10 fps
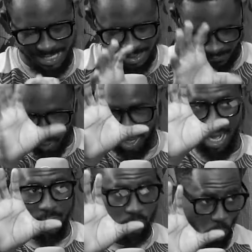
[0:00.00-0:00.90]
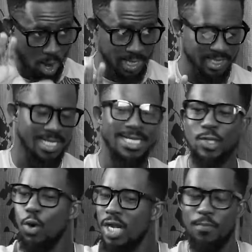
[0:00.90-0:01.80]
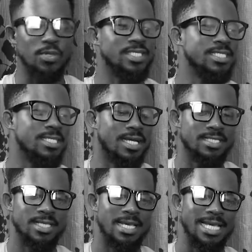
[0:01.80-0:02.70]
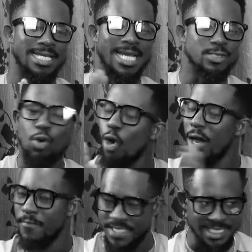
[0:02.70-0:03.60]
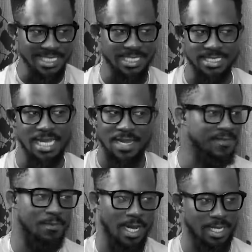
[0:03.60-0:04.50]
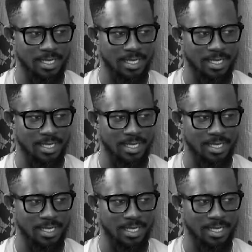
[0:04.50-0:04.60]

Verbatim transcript: if you look at our squad, the only position that there's no competition is the left back.